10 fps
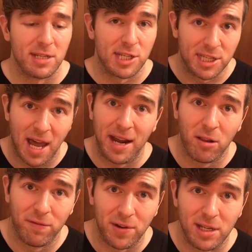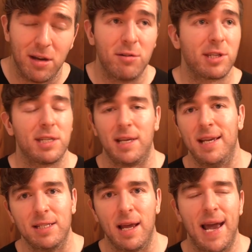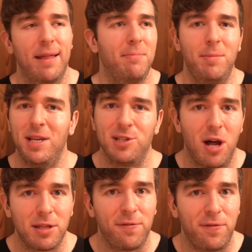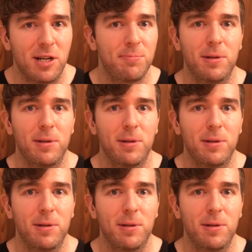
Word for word: style videos because he's maybe he's not the first,